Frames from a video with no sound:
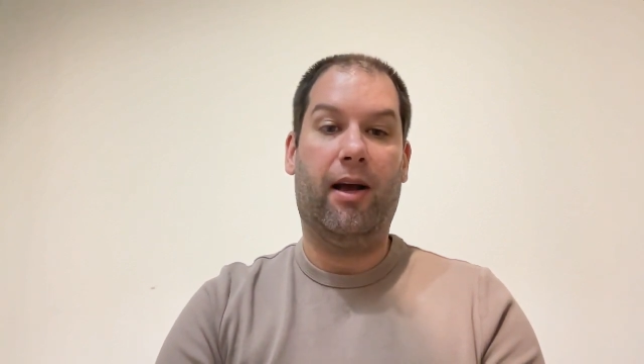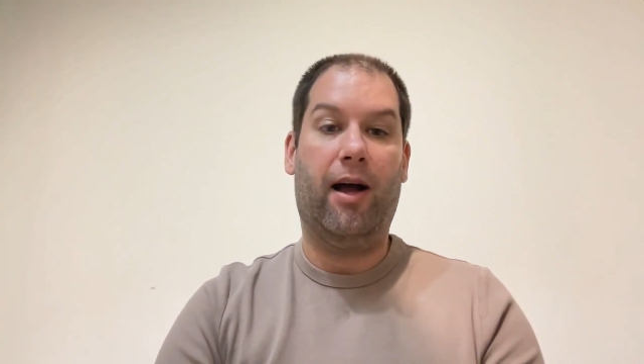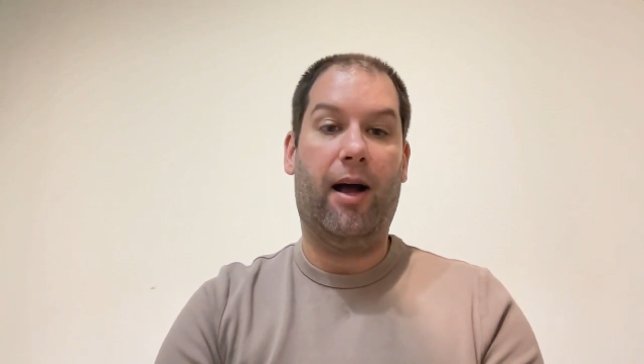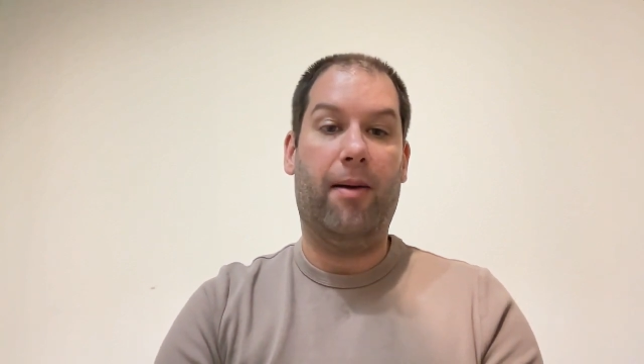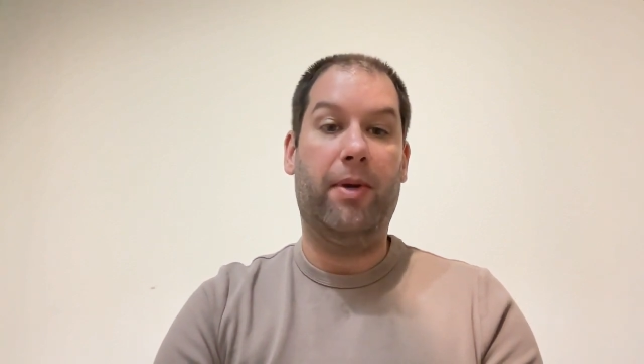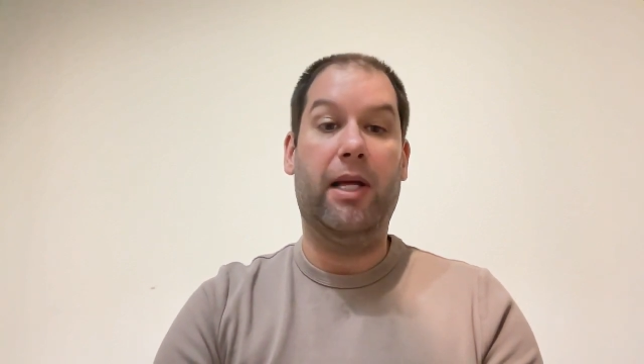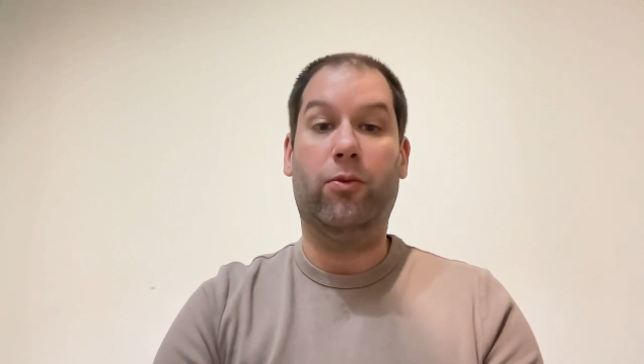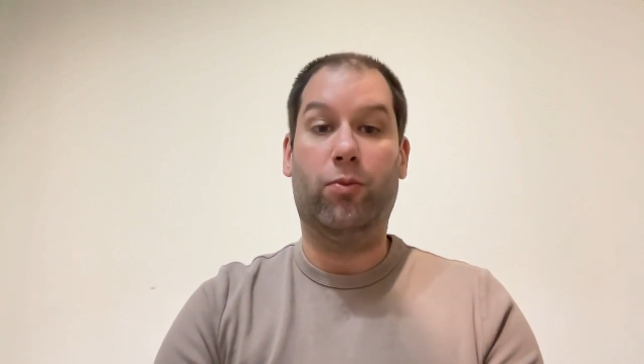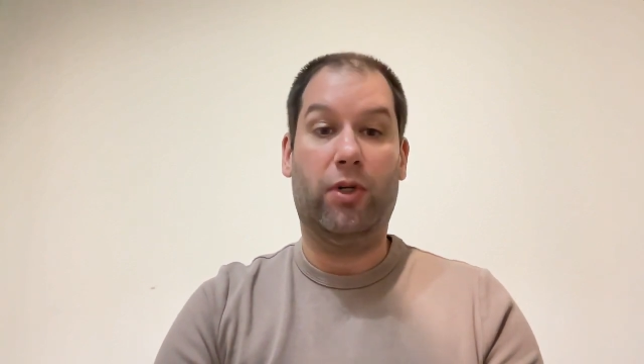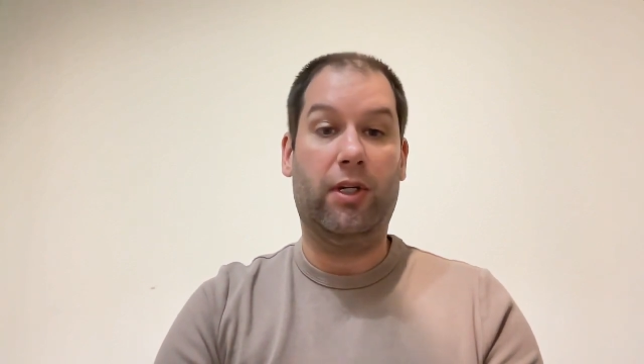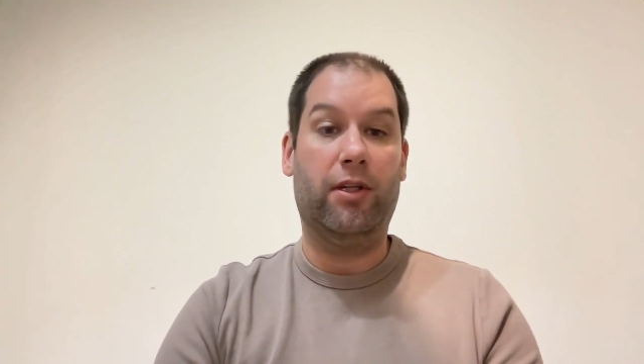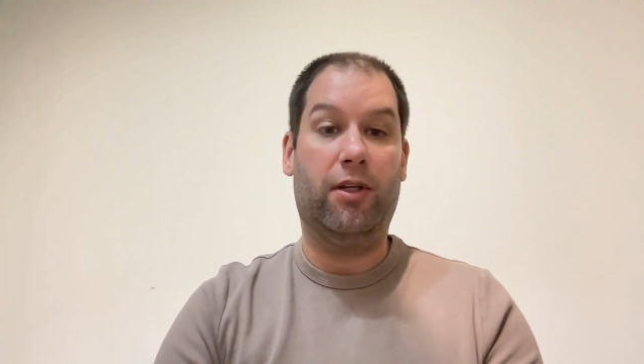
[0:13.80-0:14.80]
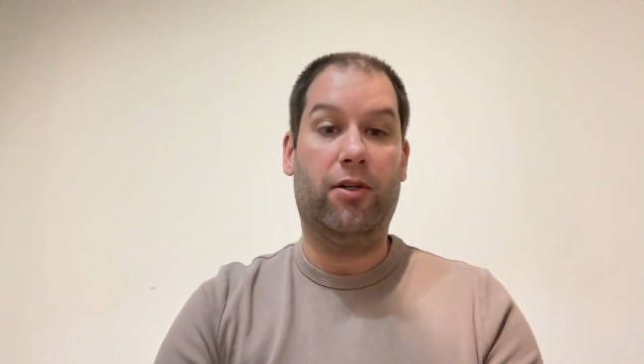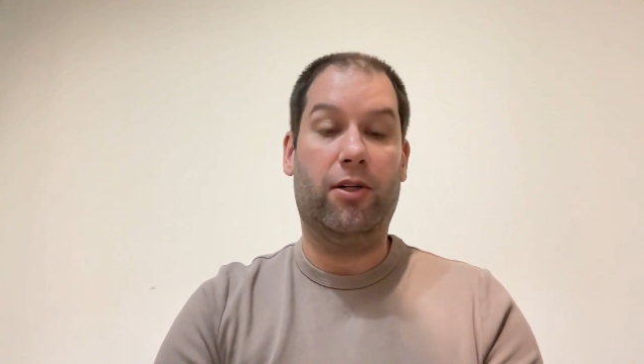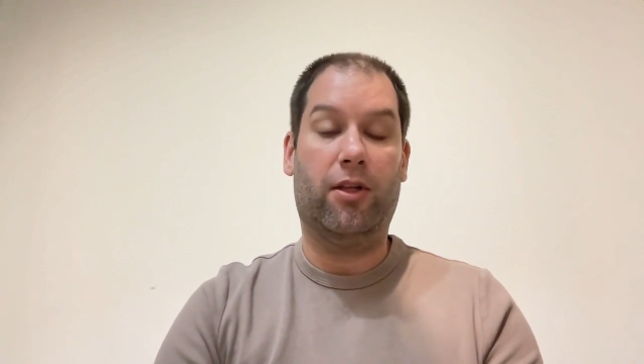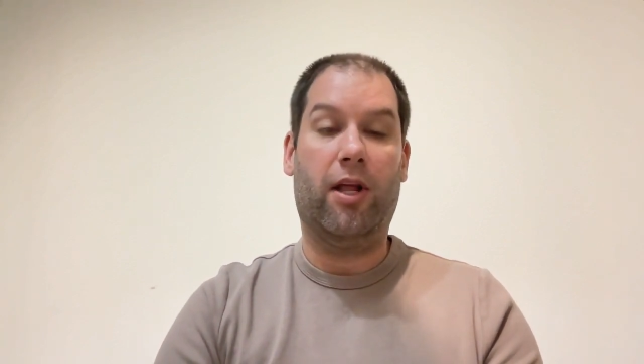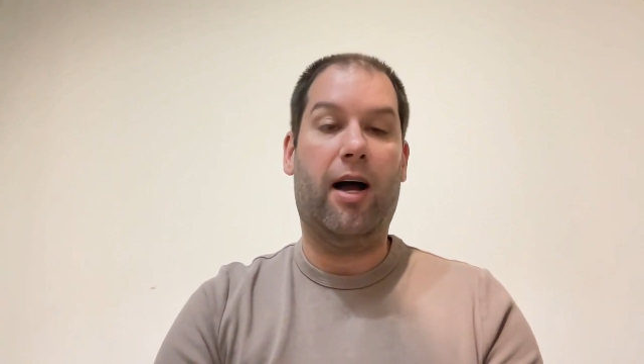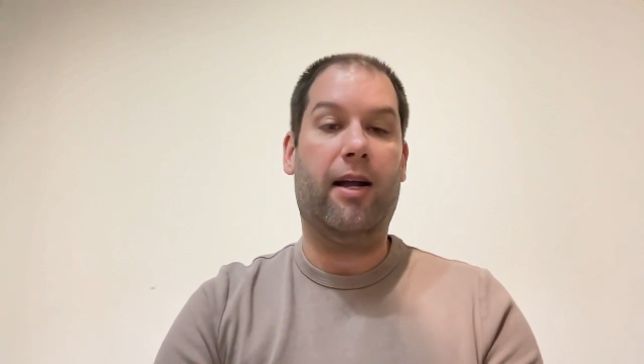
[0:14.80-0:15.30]
and really learned a
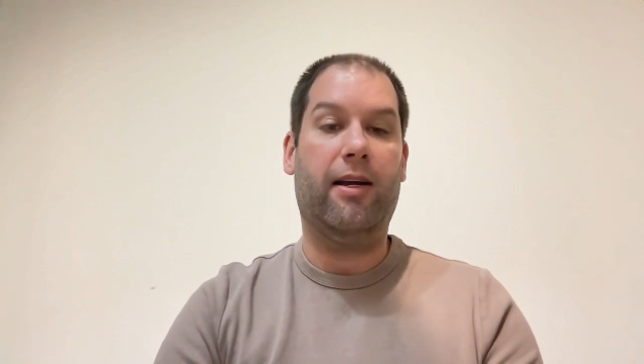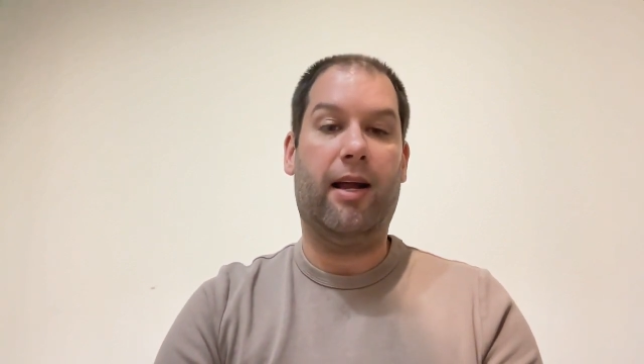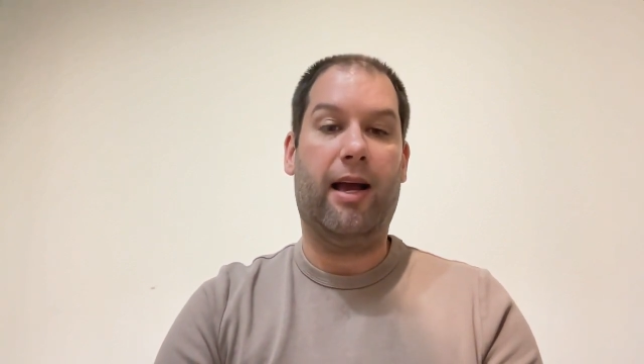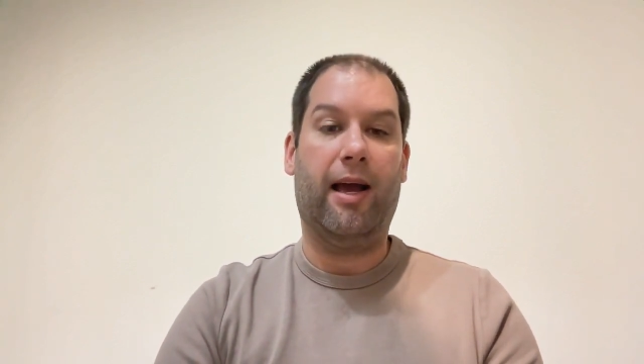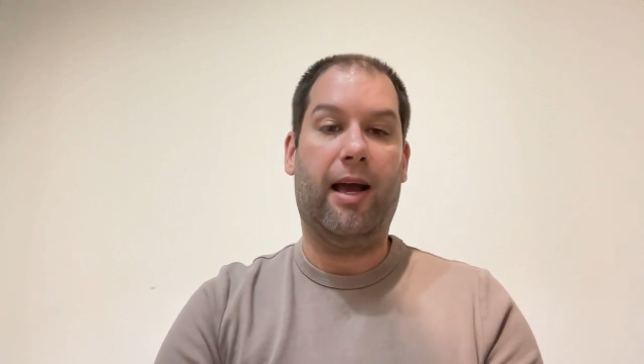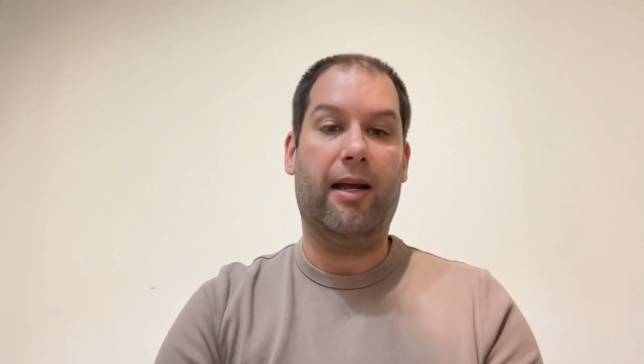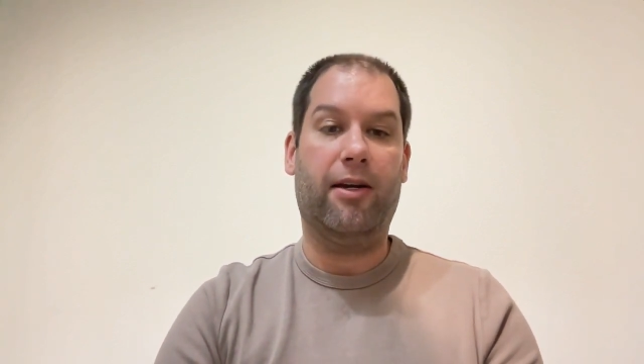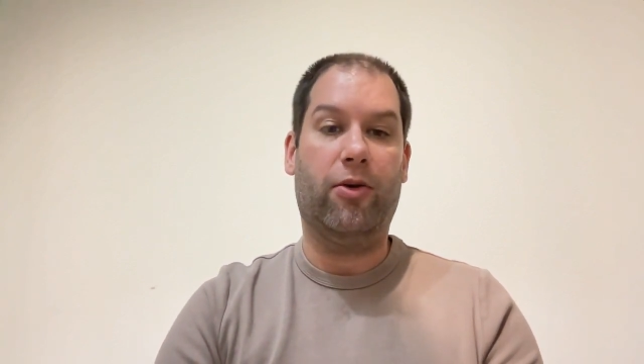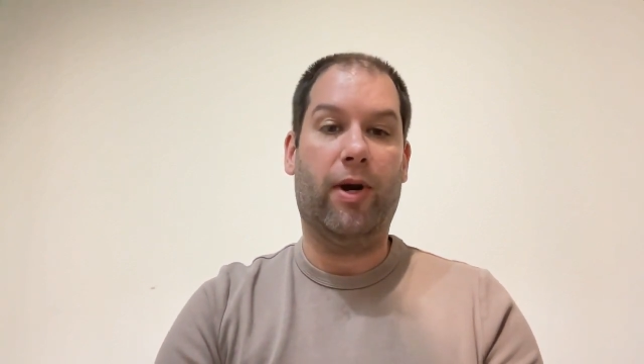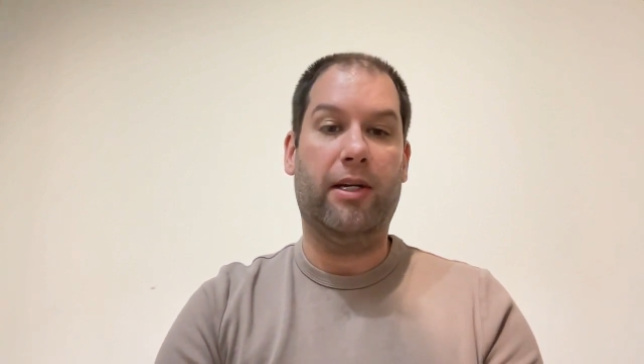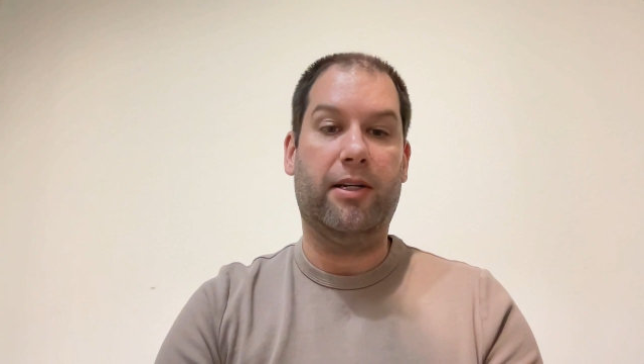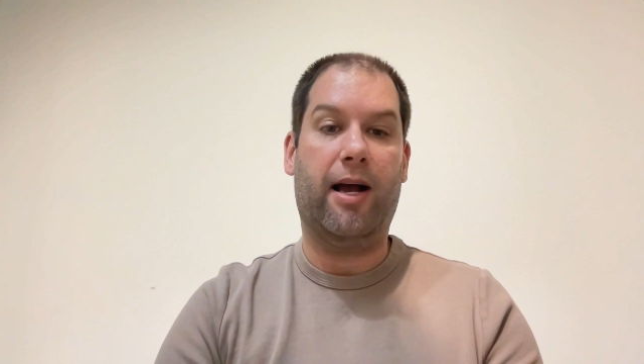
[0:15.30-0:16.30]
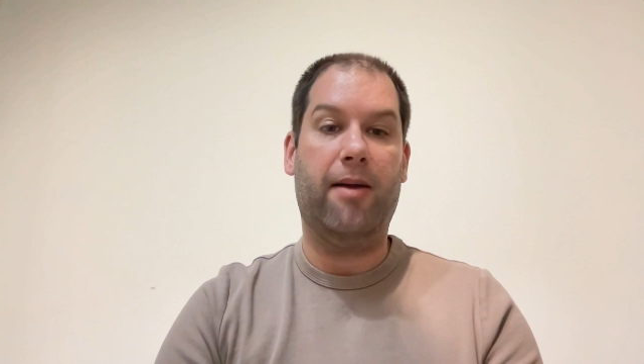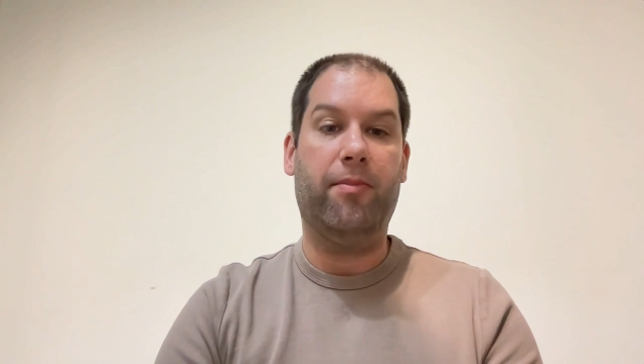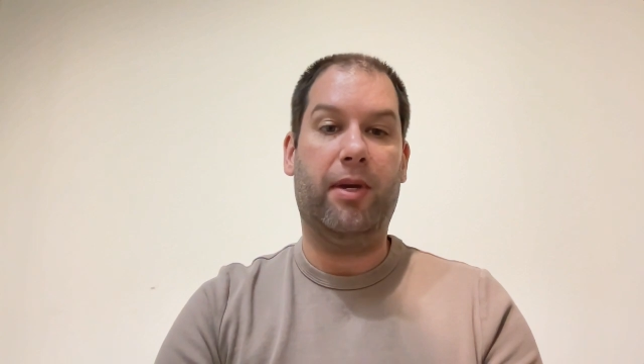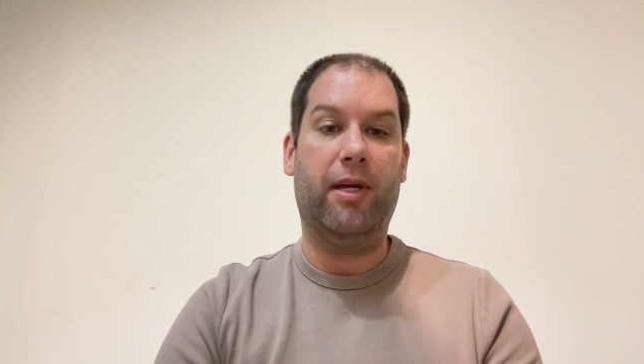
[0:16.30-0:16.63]
lot, had a great time,